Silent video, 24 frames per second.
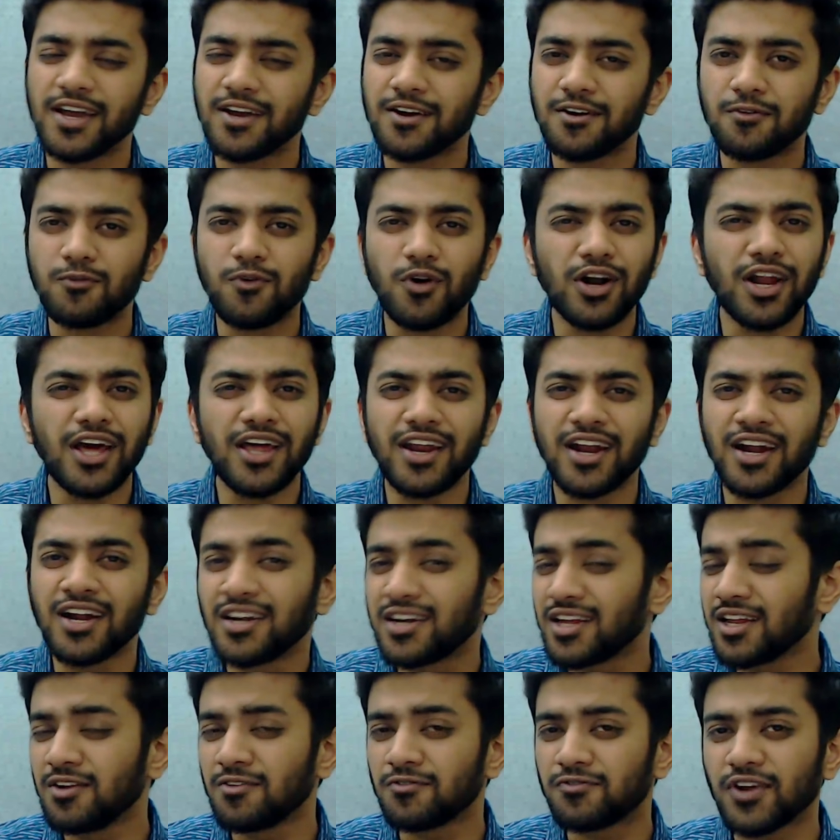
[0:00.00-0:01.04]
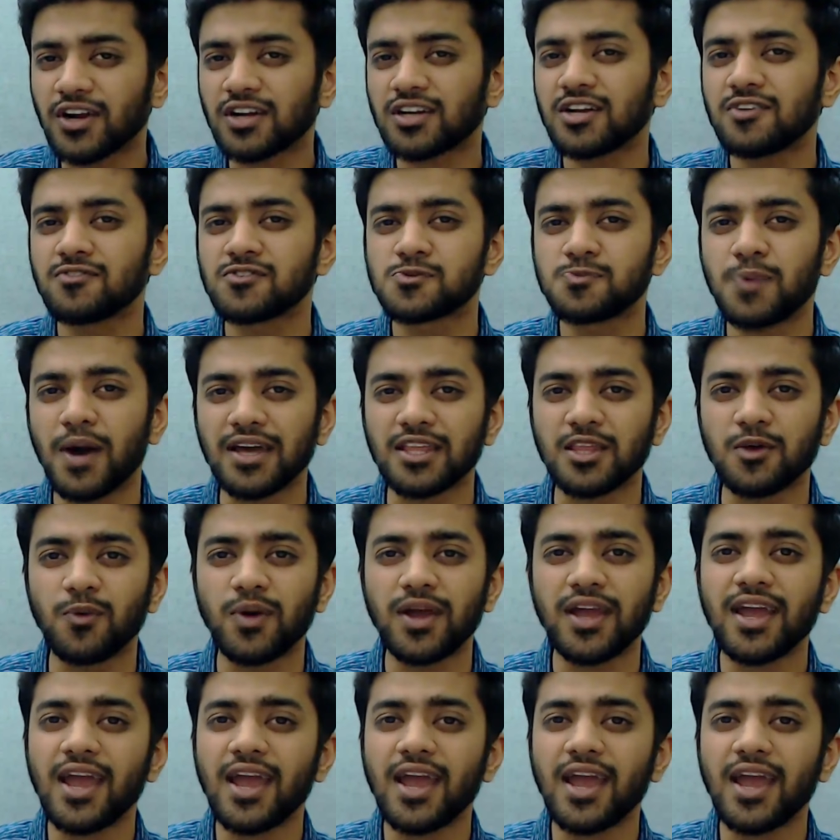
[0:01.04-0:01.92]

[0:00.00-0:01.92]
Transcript: What are anti-infectives, by the way?